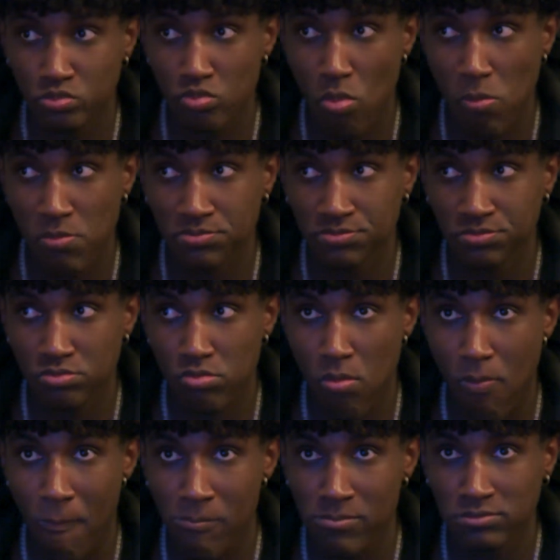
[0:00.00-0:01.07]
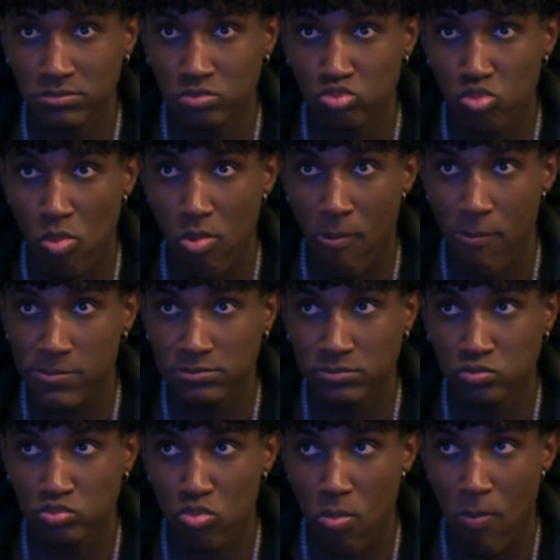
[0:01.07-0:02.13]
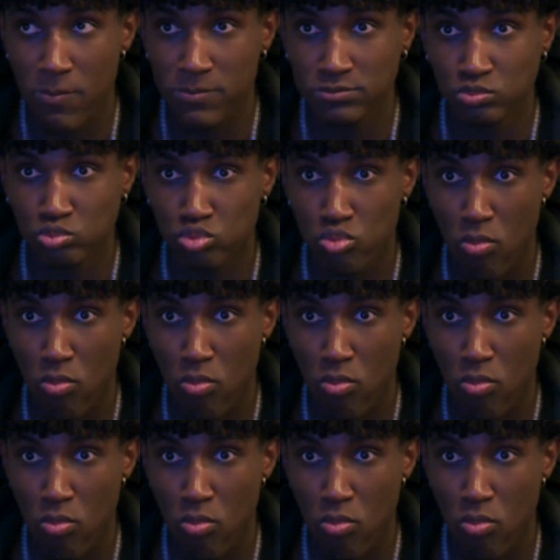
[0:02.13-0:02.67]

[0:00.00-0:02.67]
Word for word: Everybody writes 2 names down and then submits them to